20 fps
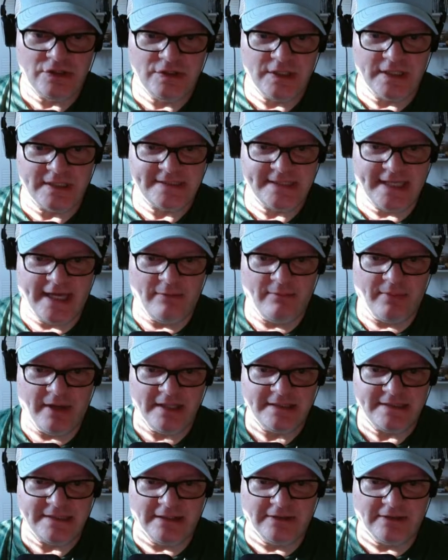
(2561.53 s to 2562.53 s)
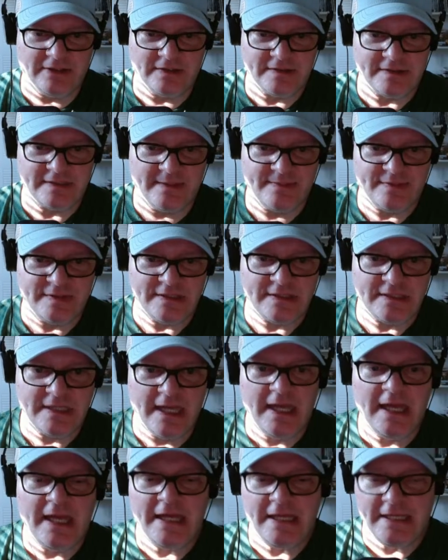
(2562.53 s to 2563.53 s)
just sound bites and a little substance.
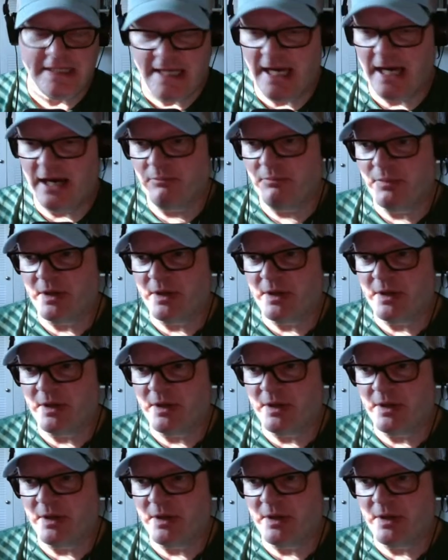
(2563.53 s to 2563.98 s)
Yeah,